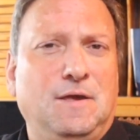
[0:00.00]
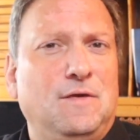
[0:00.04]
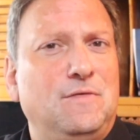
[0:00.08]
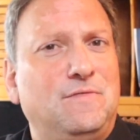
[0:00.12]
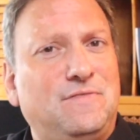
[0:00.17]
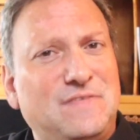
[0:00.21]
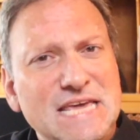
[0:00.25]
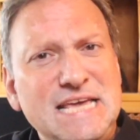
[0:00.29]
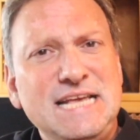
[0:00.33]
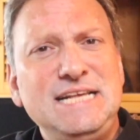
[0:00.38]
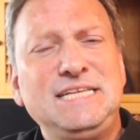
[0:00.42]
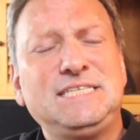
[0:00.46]

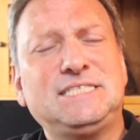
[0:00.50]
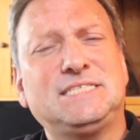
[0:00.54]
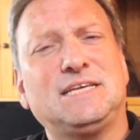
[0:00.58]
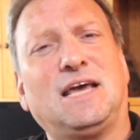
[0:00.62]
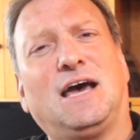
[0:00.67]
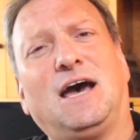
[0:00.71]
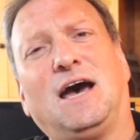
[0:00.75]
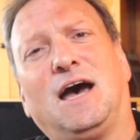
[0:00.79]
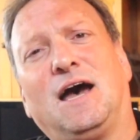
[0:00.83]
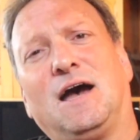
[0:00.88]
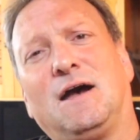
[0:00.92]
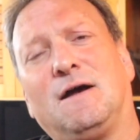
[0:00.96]
These
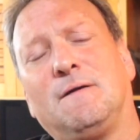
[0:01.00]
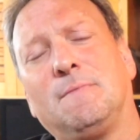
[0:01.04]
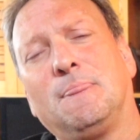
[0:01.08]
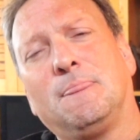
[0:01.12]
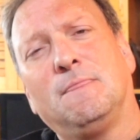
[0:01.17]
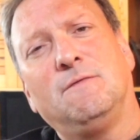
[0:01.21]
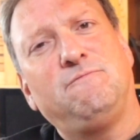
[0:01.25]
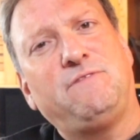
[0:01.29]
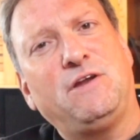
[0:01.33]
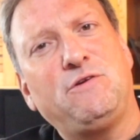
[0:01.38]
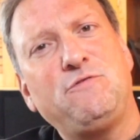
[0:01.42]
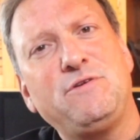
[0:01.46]
are
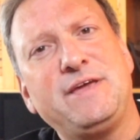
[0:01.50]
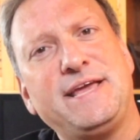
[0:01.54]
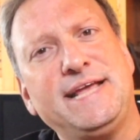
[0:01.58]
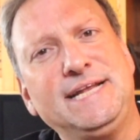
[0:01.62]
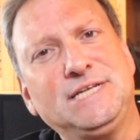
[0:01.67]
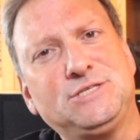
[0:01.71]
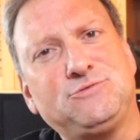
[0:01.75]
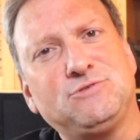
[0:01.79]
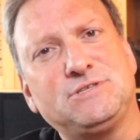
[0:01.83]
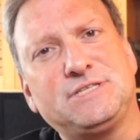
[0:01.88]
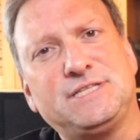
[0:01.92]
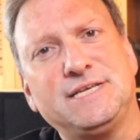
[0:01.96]
very
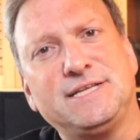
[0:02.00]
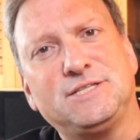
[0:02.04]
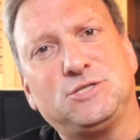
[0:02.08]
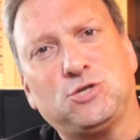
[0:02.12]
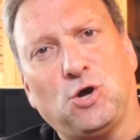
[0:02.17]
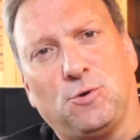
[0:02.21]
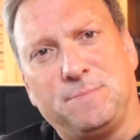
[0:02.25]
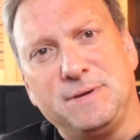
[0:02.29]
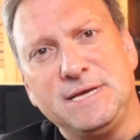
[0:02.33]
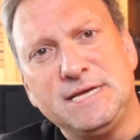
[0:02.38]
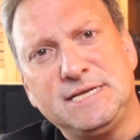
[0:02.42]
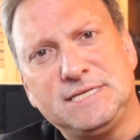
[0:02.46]
interesting
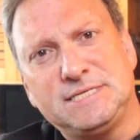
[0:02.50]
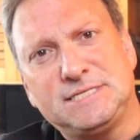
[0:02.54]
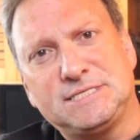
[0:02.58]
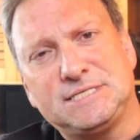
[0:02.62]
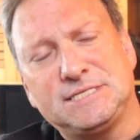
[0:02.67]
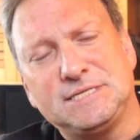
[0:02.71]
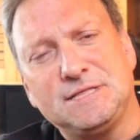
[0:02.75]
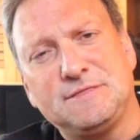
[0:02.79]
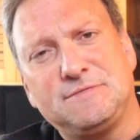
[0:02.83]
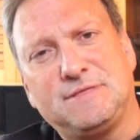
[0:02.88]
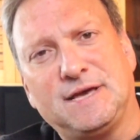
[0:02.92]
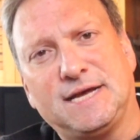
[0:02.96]

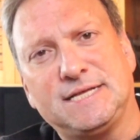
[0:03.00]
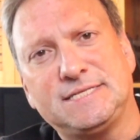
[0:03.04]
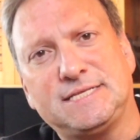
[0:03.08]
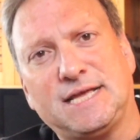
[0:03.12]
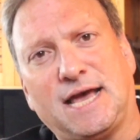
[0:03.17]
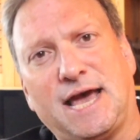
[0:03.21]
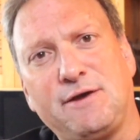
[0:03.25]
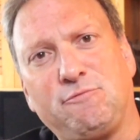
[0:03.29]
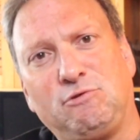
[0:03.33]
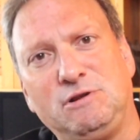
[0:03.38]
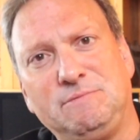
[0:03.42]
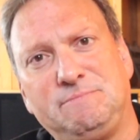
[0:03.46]
topics that
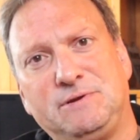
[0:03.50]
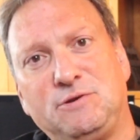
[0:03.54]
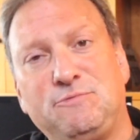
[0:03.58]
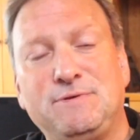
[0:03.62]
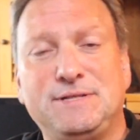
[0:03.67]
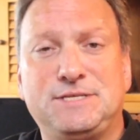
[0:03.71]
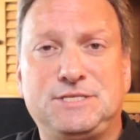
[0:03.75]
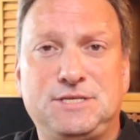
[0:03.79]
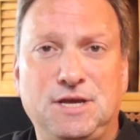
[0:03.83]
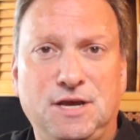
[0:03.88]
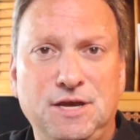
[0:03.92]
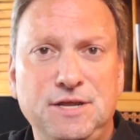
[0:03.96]
I will be
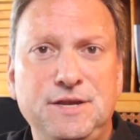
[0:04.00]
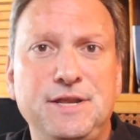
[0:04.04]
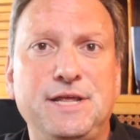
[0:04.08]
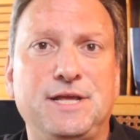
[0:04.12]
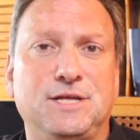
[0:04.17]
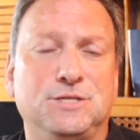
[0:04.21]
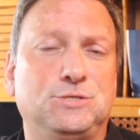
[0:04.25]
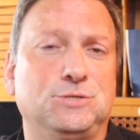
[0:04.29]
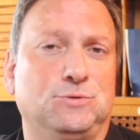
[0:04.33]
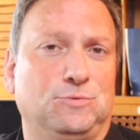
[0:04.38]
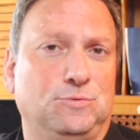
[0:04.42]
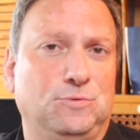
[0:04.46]

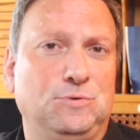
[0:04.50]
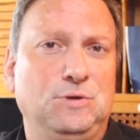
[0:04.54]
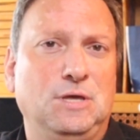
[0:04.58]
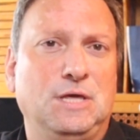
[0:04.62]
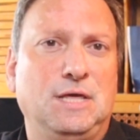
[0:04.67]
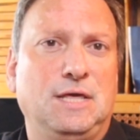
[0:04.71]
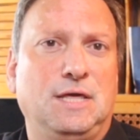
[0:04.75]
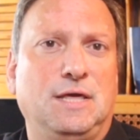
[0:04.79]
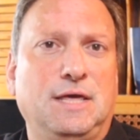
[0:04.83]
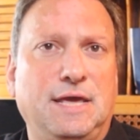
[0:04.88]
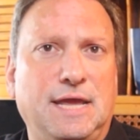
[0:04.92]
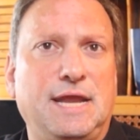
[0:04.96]
returning to
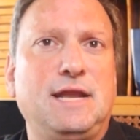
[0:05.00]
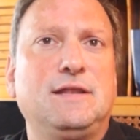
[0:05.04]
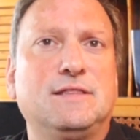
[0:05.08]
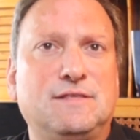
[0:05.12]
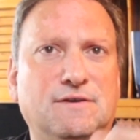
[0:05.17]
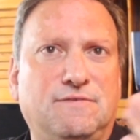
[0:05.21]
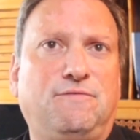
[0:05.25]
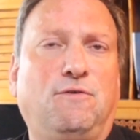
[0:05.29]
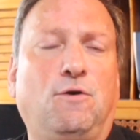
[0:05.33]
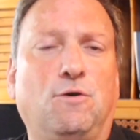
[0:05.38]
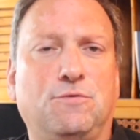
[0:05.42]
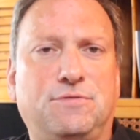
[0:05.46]
in
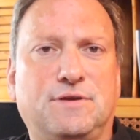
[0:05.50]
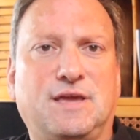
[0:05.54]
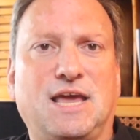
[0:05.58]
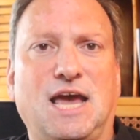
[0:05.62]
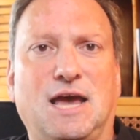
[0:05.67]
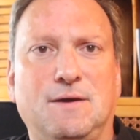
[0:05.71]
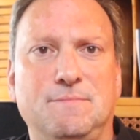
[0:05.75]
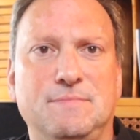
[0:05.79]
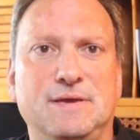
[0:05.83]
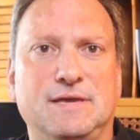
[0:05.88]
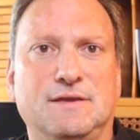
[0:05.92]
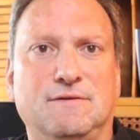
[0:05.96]
the
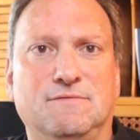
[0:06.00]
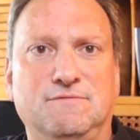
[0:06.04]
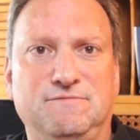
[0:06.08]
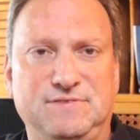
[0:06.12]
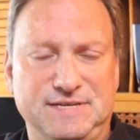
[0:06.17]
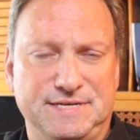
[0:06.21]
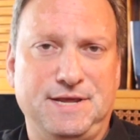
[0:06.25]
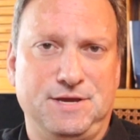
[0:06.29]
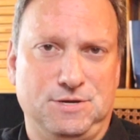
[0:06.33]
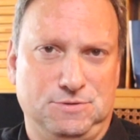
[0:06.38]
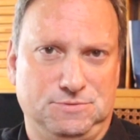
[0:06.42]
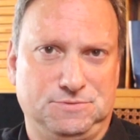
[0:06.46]
forthcoming
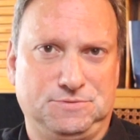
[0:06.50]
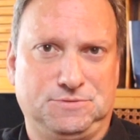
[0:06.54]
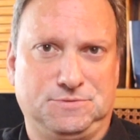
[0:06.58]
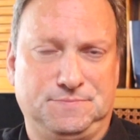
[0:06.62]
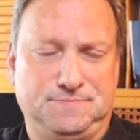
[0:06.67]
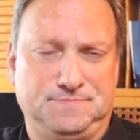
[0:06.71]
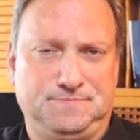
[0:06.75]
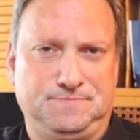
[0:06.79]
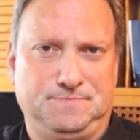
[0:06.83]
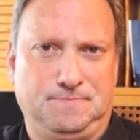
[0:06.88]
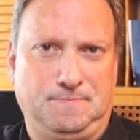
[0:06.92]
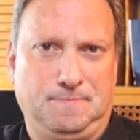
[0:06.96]
videos.
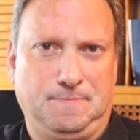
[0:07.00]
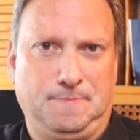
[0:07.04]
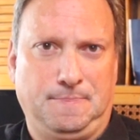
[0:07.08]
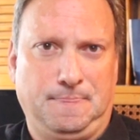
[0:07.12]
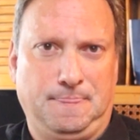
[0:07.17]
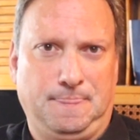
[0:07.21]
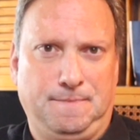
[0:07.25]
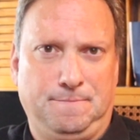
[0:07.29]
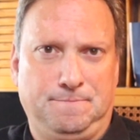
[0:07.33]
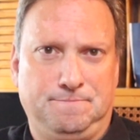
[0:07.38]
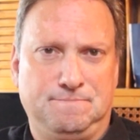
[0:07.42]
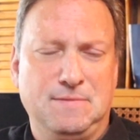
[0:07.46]

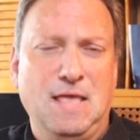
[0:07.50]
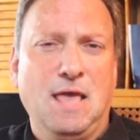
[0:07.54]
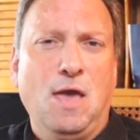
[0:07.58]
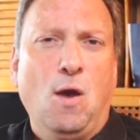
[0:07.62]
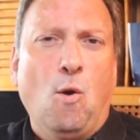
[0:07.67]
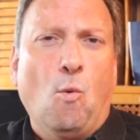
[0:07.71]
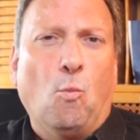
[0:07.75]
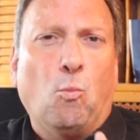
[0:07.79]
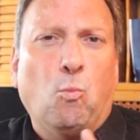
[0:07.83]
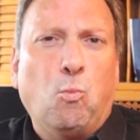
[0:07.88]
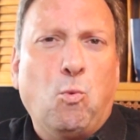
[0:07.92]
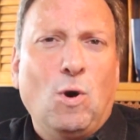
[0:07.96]

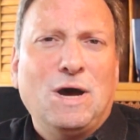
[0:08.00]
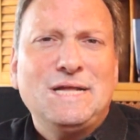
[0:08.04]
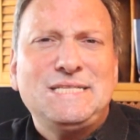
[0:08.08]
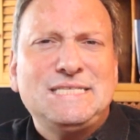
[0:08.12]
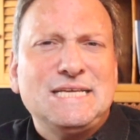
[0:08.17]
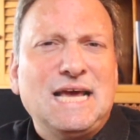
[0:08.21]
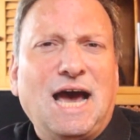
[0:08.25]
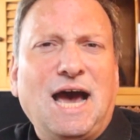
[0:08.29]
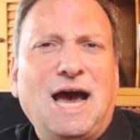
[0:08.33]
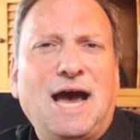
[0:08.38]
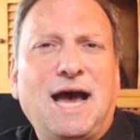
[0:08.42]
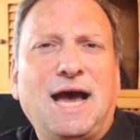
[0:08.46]

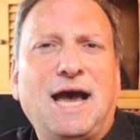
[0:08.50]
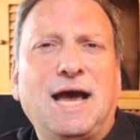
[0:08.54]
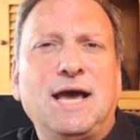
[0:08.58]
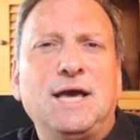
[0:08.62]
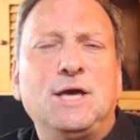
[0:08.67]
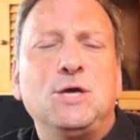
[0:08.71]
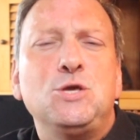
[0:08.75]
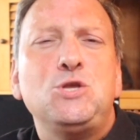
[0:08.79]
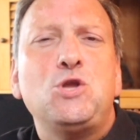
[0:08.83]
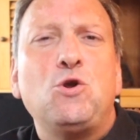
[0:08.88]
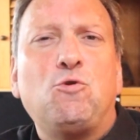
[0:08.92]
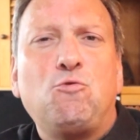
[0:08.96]
What are
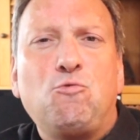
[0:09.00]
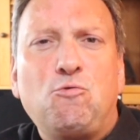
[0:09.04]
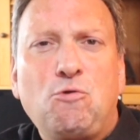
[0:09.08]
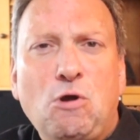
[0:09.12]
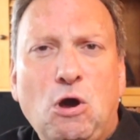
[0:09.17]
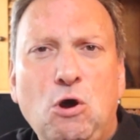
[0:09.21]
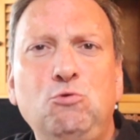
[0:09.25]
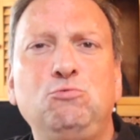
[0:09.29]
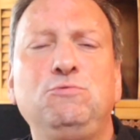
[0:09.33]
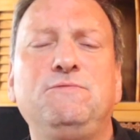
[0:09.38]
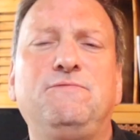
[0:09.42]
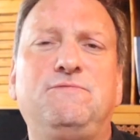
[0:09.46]
your
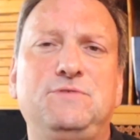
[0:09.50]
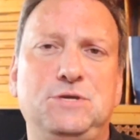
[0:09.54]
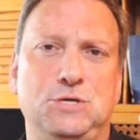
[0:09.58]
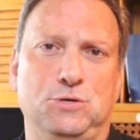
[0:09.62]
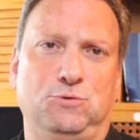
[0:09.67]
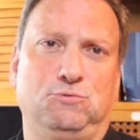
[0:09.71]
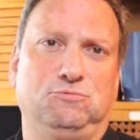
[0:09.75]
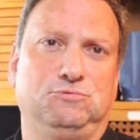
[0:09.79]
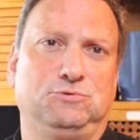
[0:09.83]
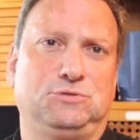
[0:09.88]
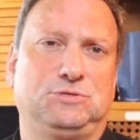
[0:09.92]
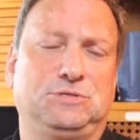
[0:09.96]
own
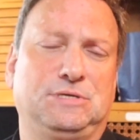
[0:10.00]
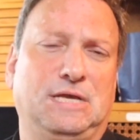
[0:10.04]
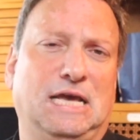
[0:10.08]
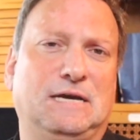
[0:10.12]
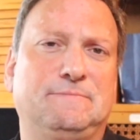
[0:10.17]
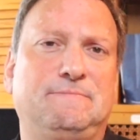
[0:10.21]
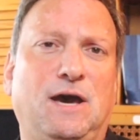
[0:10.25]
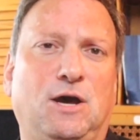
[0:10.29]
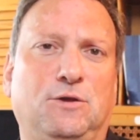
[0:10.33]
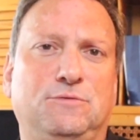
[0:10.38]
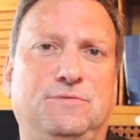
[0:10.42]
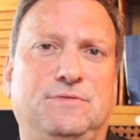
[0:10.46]
views
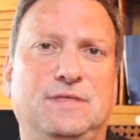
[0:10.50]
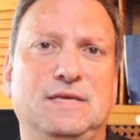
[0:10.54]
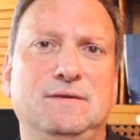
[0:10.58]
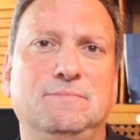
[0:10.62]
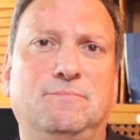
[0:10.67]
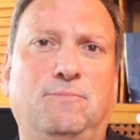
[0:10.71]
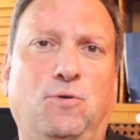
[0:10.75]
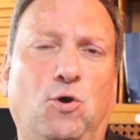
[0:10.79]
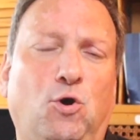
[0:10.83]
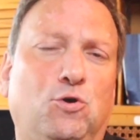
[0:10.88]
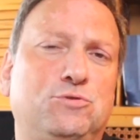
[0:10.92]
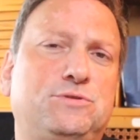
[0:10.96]
about the
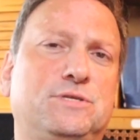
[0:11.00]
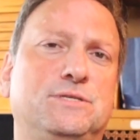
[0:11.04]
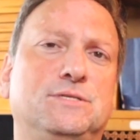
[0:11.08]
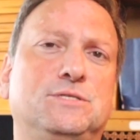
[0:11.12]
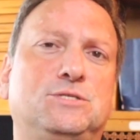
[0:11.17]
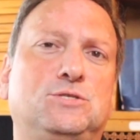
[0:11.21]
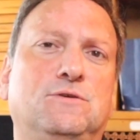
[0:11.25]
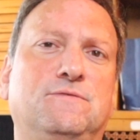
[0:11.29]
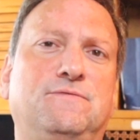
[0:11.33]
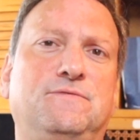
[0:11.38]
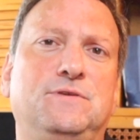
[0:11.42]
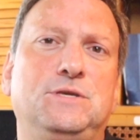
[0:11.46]

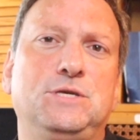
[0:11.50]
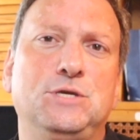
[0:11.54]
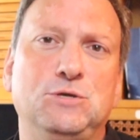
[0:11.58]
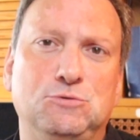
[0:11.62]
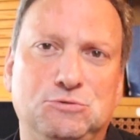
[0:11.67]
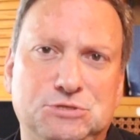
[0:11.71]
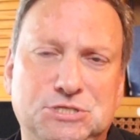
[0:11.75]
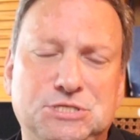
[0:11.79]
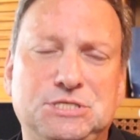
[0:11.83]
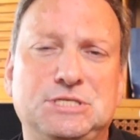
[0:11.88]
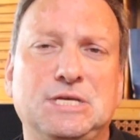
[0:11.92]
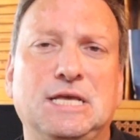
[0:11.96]
importance of
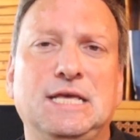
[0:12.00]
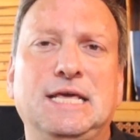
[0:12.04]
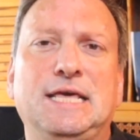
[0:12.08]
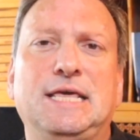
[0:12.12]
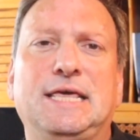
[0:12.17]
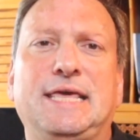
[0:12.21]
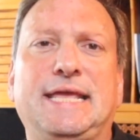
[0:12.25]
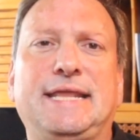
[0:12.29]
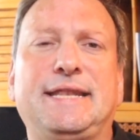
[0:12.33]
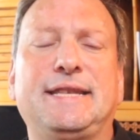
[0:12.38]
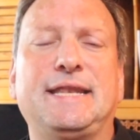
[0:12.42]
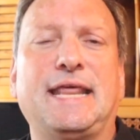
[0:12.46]
use
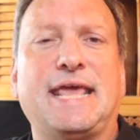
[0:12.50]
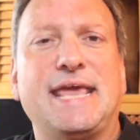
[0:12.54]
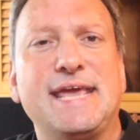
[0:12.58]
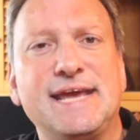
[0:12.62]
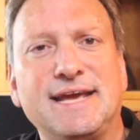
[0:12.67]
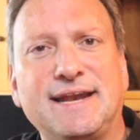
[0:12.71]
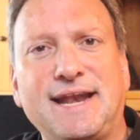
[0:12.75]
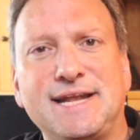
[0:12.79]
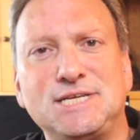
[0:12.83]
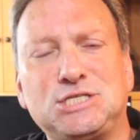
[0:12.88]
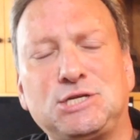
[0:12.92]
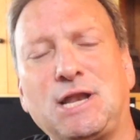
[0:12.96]
in
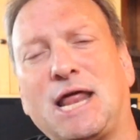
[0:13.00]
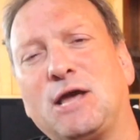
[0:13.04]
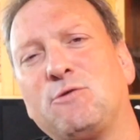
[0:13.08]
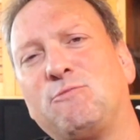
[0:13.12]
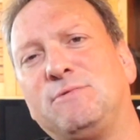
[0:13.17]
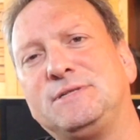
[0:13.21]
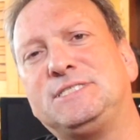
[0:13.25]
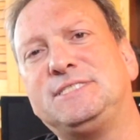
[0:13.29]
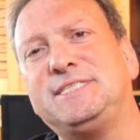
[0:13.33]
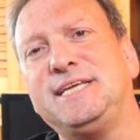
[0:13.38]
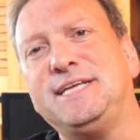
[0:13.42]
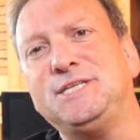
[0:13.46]
English
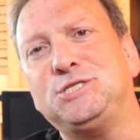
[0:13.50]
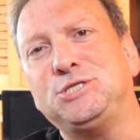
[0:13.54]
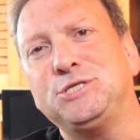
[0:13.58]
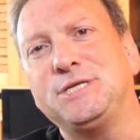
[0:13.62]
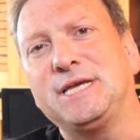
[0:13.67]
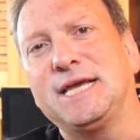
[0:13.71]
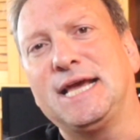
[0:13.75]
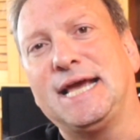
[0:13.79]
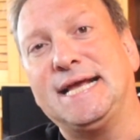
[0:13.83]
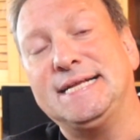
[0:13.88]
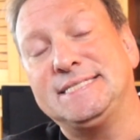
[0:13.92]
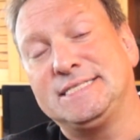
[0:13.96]
language
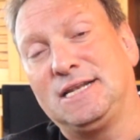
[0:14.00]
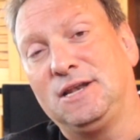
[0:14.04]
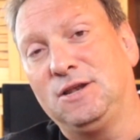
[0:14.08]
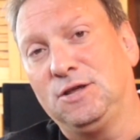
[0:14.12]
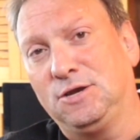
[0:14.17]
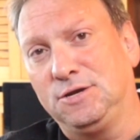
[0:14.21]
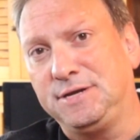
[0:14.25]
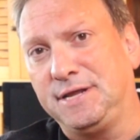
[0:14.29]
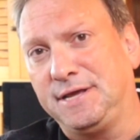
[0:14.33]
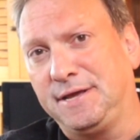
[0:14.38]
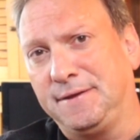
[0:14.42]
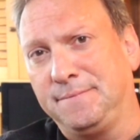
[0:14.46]
teaching and
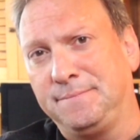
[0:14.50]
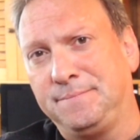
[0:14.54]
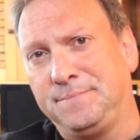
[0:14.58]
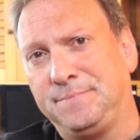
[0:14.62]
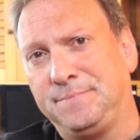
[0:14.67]
learning?